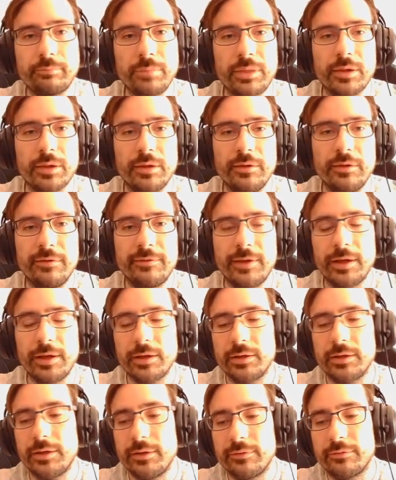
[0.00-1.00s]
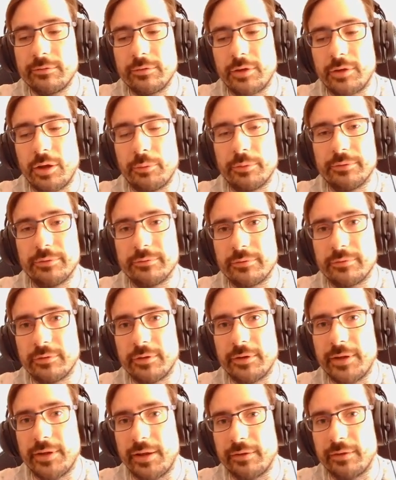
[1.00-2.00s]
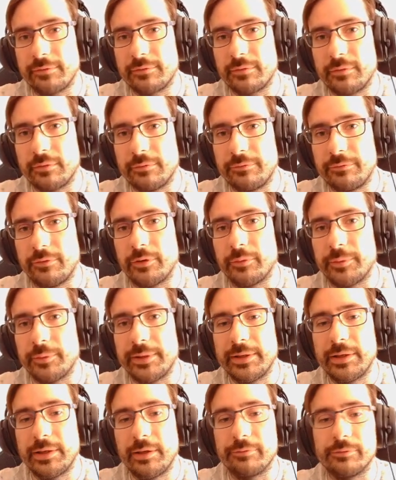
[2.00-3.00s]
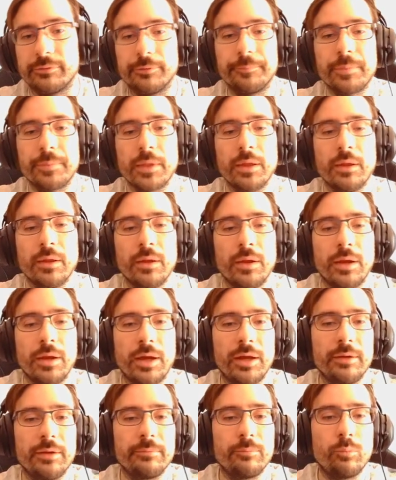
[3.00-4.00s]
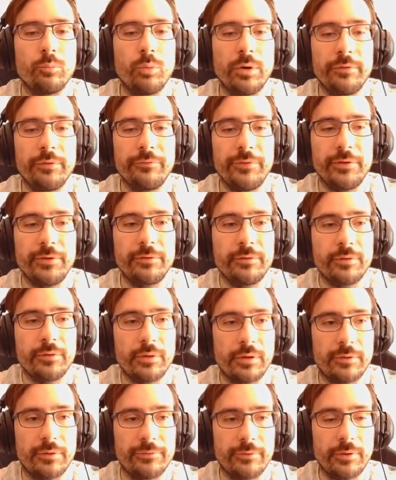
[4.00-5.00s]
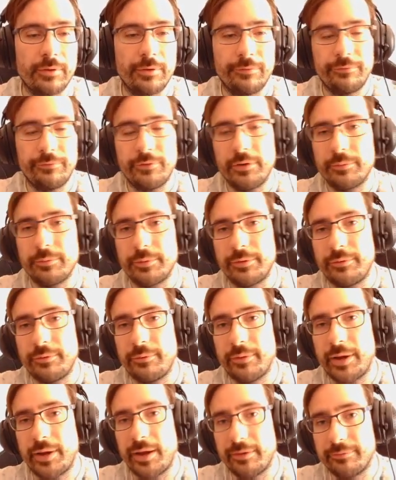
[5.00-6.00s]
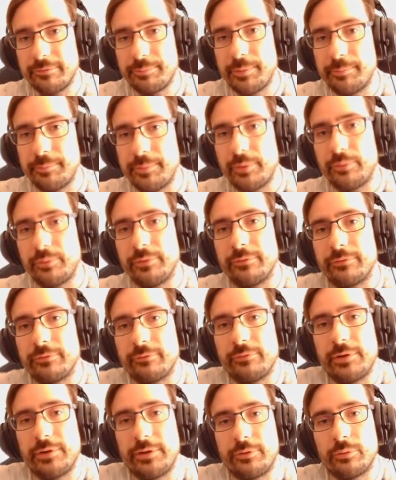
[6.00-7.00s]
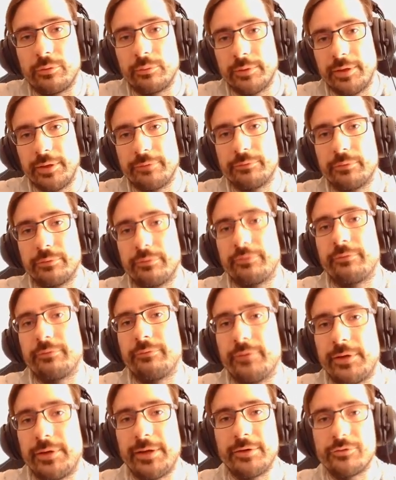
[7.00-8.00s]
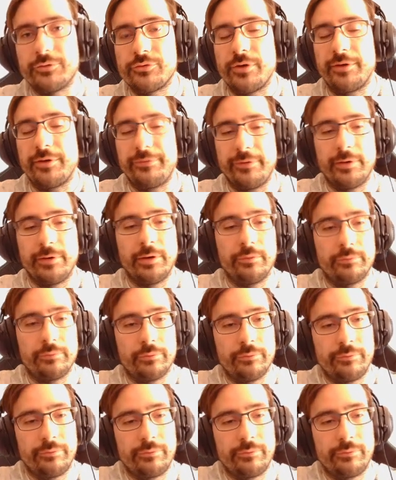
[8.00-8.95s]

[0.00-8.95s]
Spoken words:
and then secondly to go on to the next following level. One thing to note, so for anyone who has been building some really cool levels, some really interesting levels,